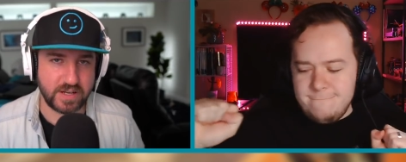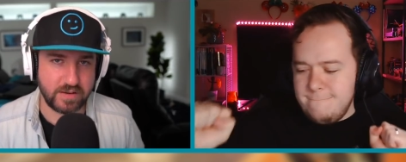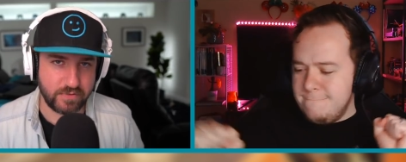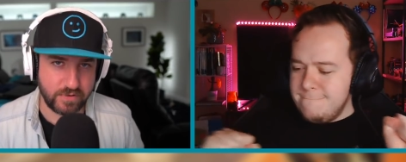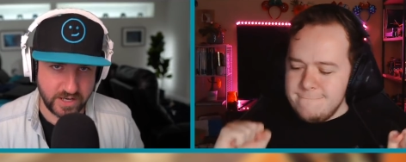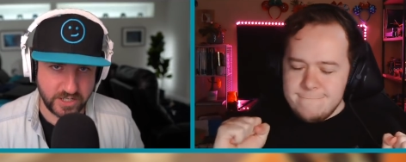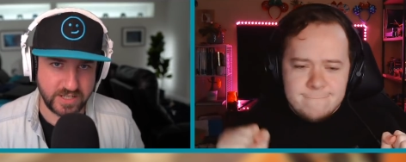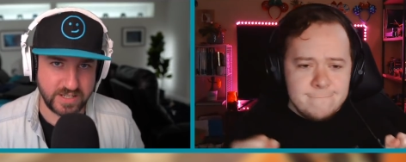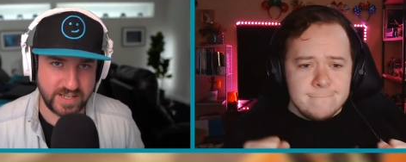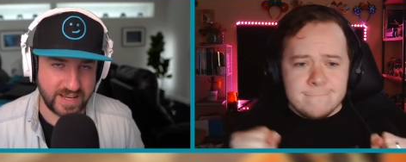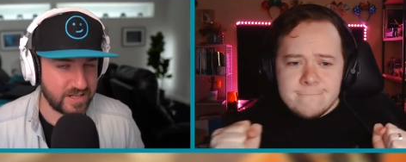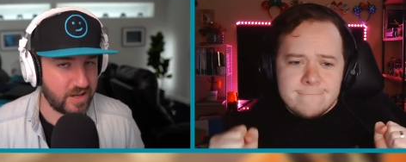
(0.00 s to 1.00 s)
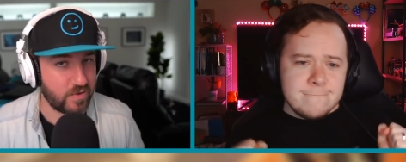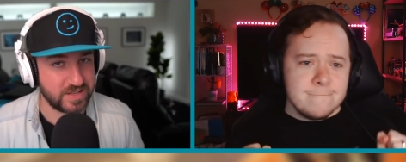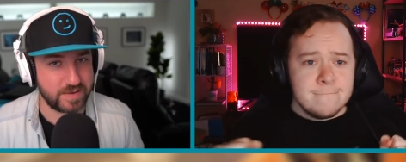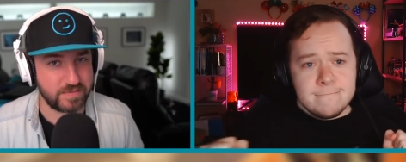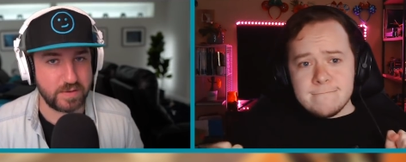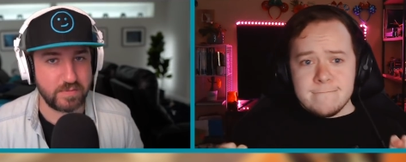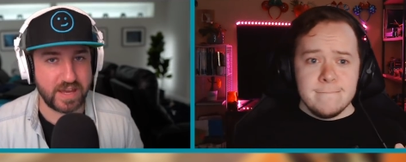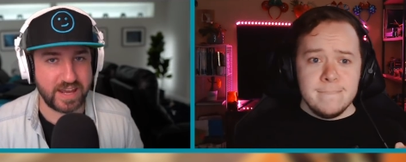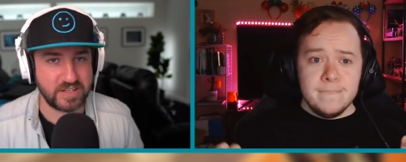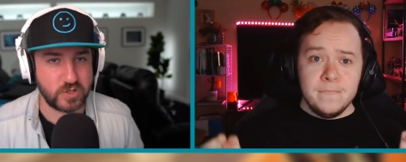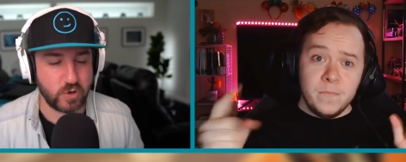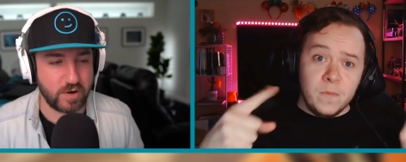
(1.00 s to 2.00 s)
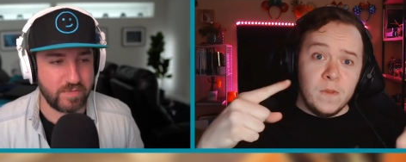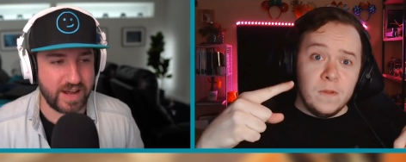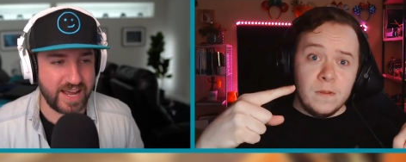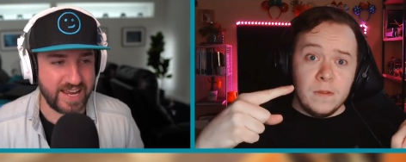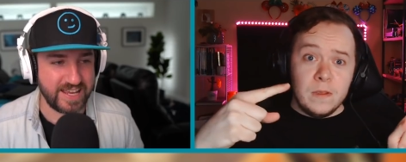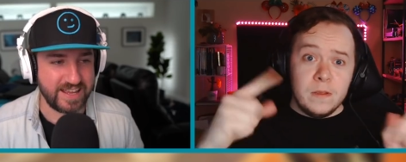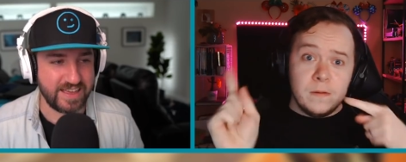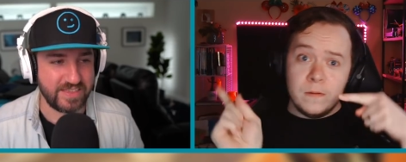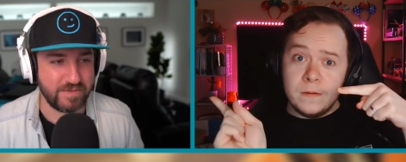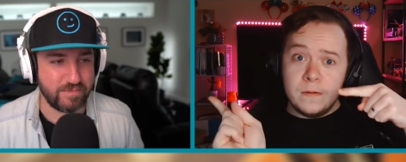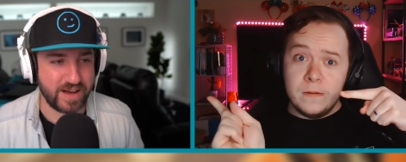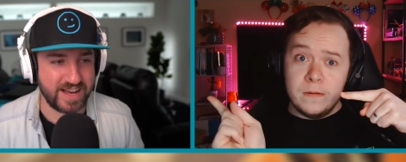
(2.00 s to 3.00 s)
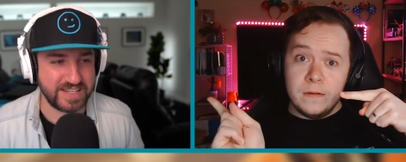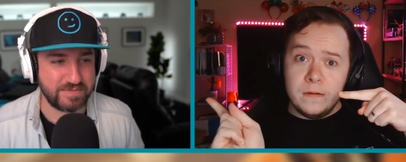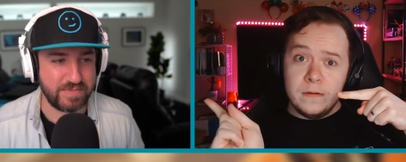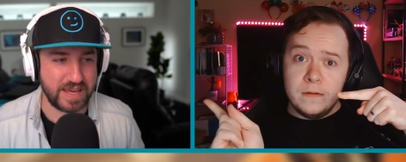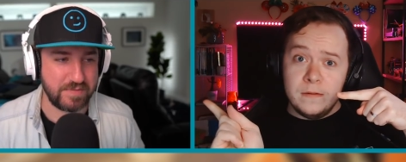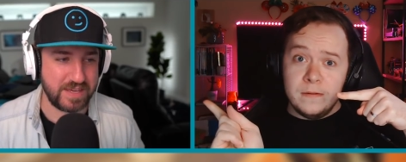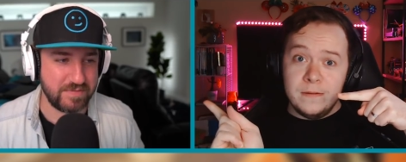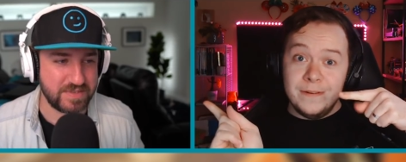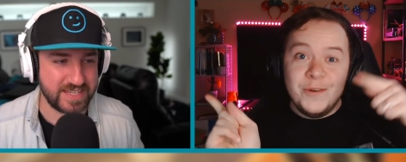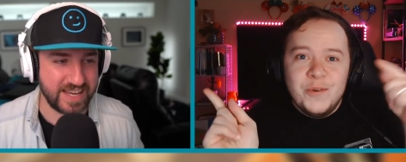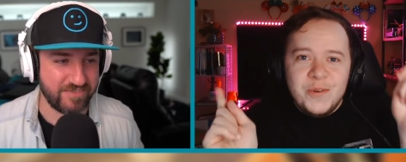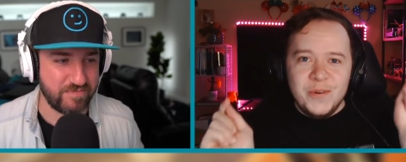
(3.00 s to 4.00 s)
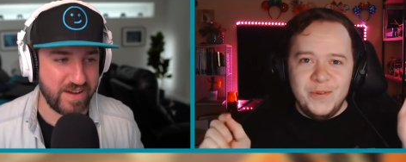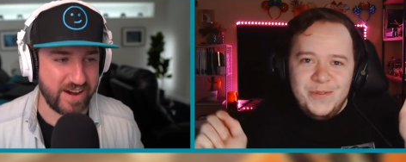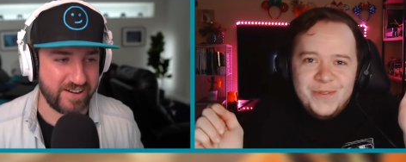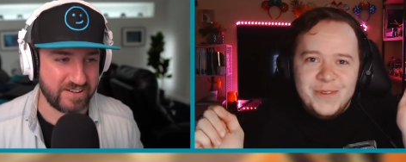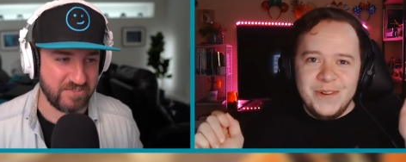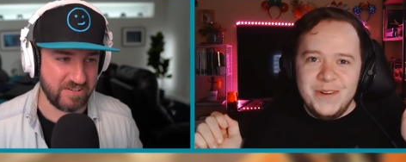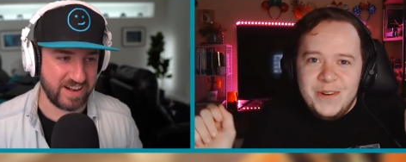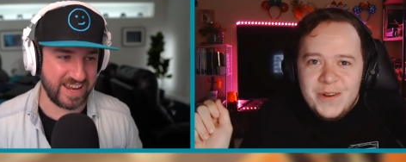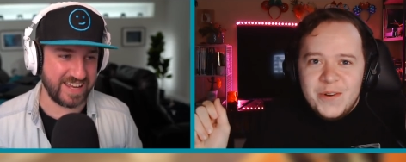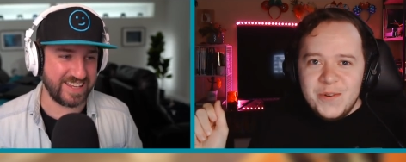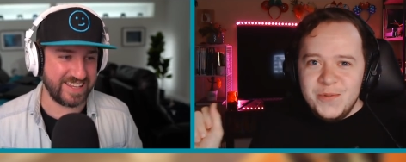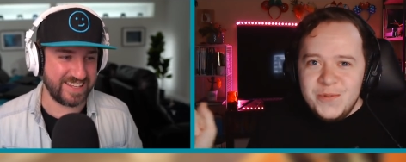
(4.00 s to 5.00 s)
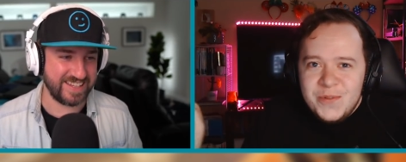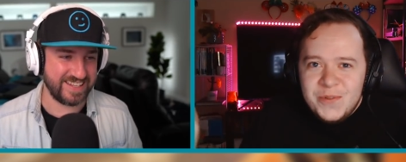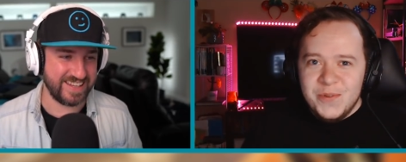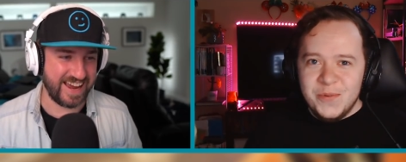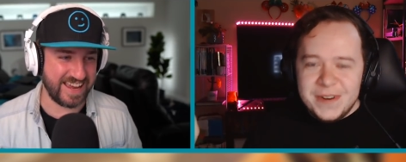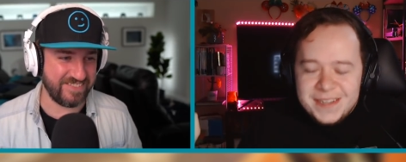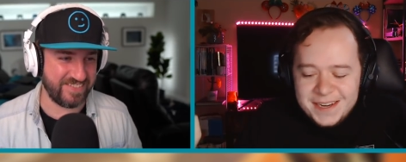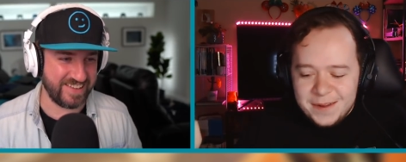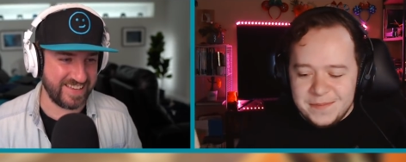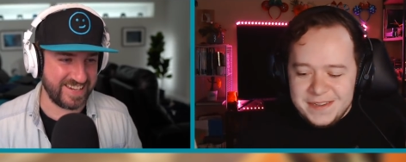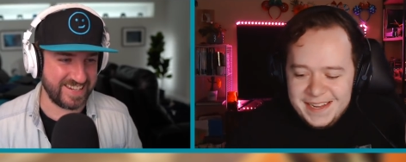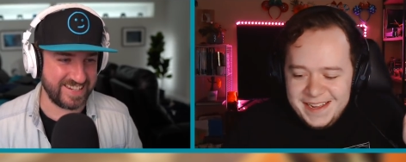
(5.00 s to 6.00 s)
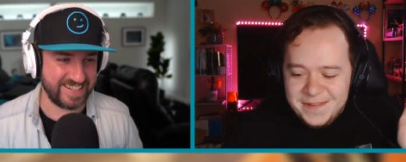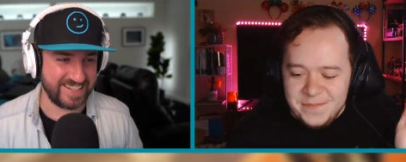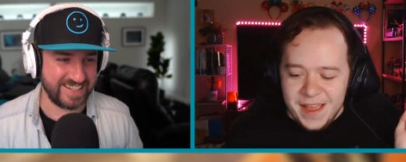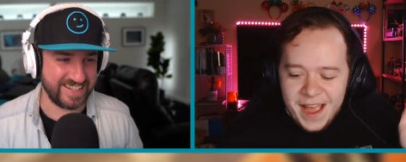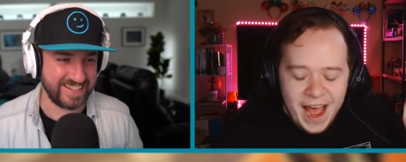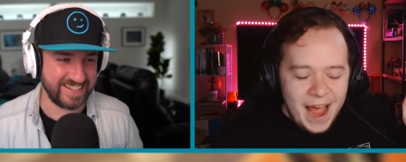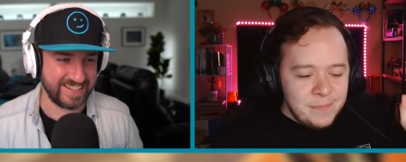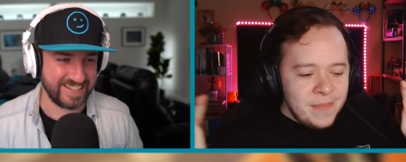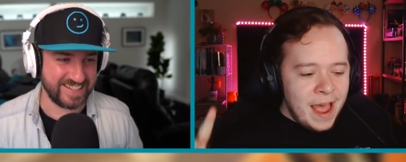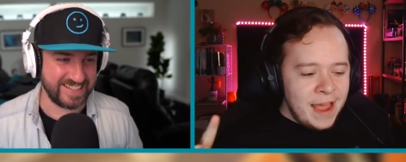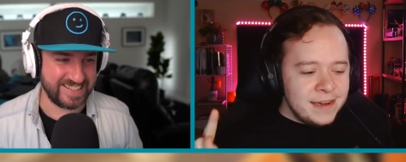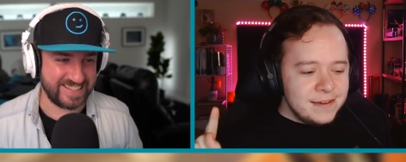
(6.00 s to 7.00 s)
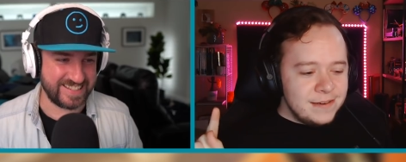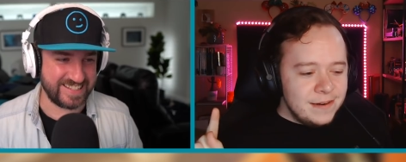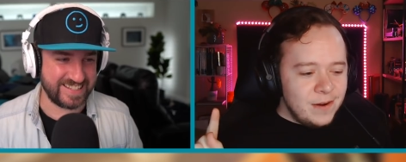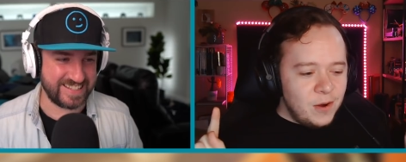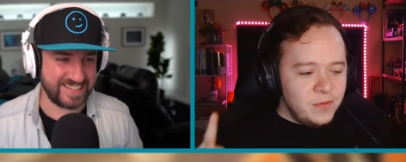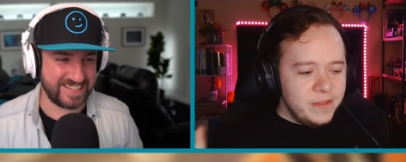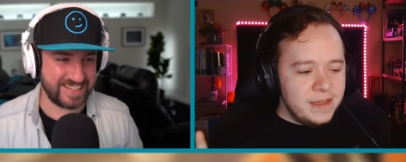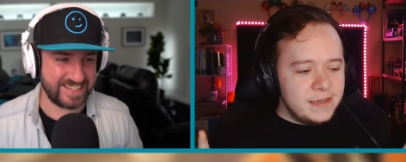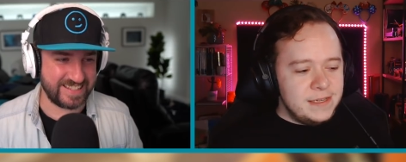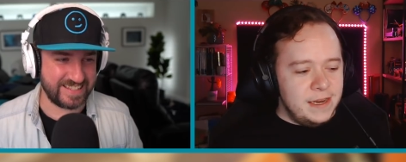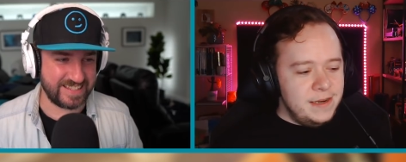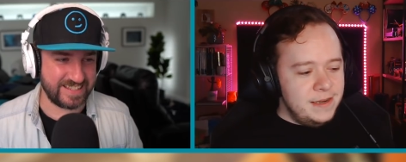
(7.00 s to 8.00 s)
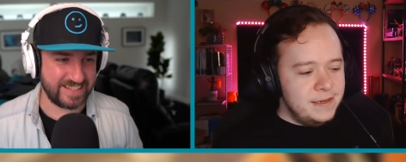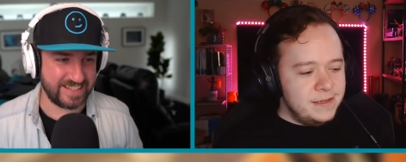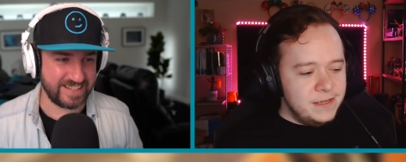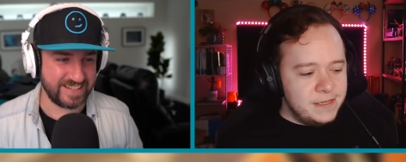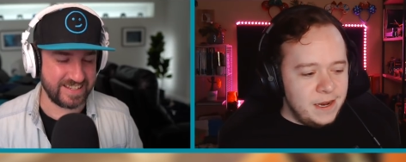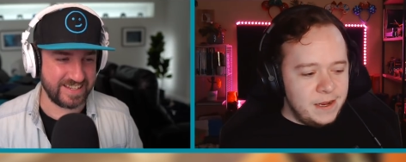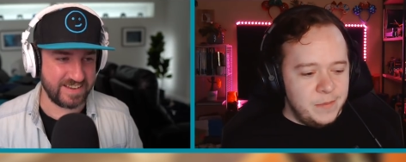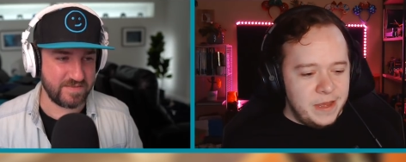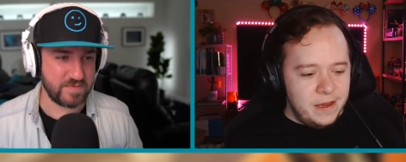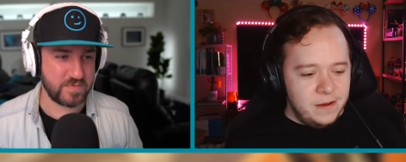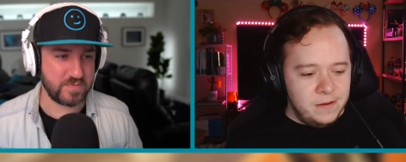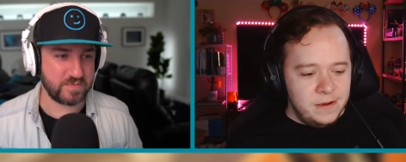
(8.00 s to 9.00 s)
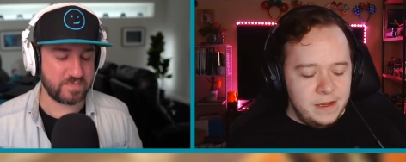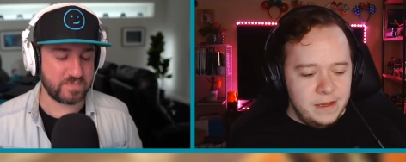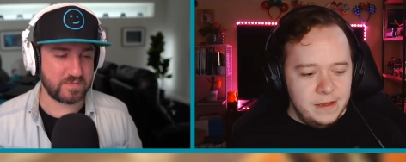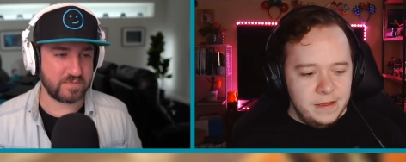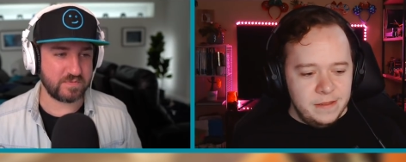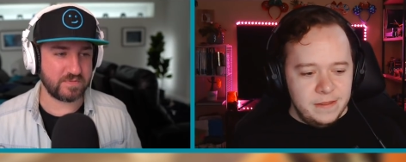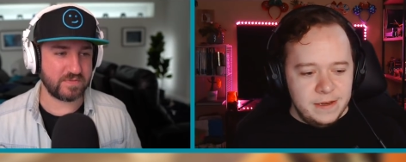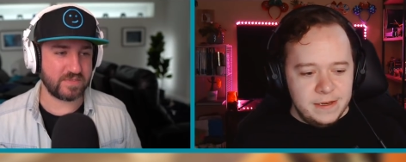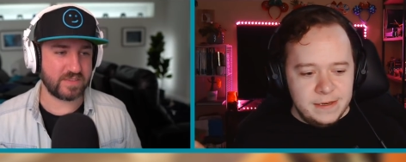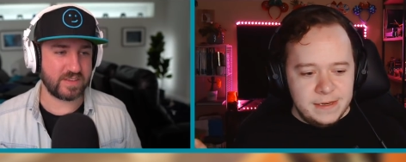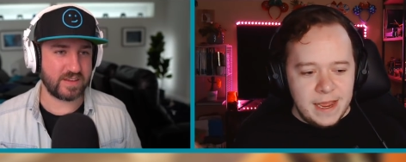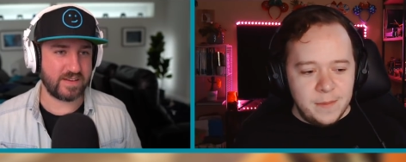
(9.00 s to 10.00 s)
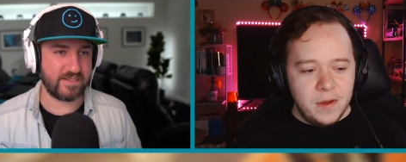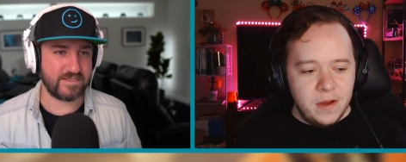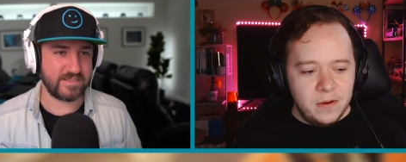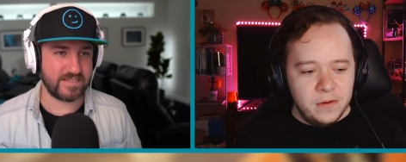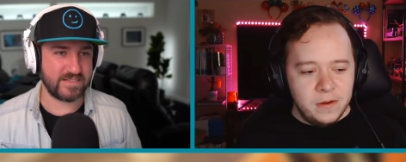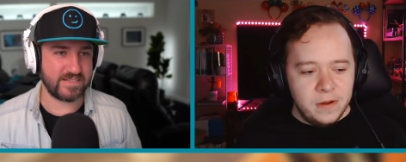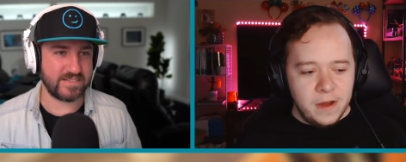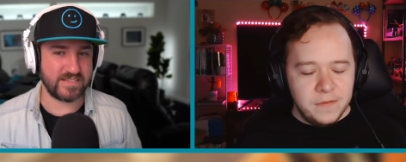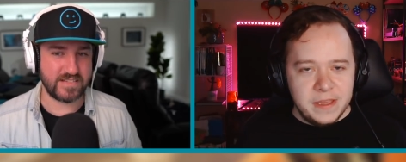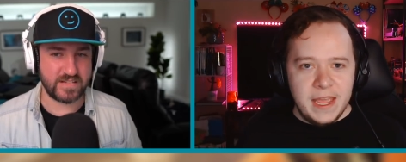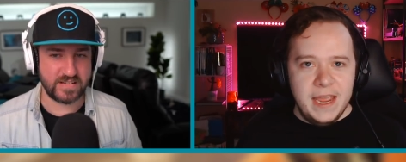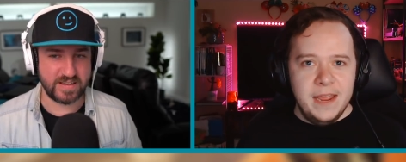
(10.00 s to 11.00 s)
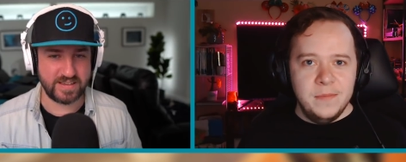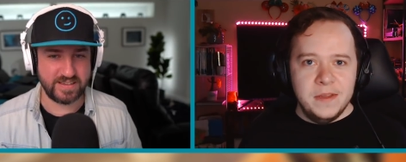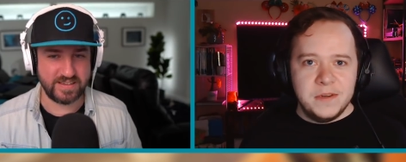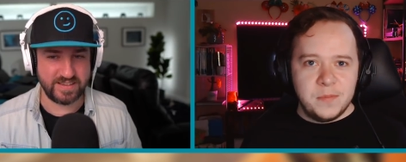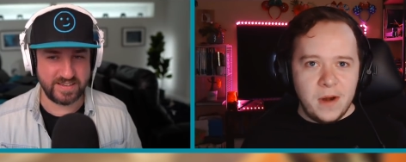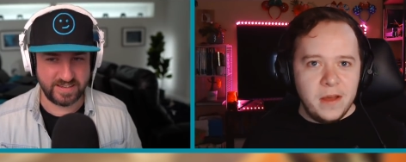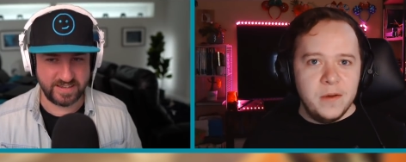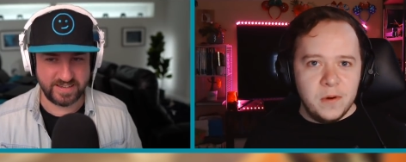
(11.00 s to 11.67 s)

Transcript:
Speaker 1: impressions. As always, I'm Tim Gettys, joined by the boss baby himself, Barrett Courtney. Ooh, what's up,
Speaker 2: feeling? Tim? I'm not only excited to talk about the demo of a game that's probably one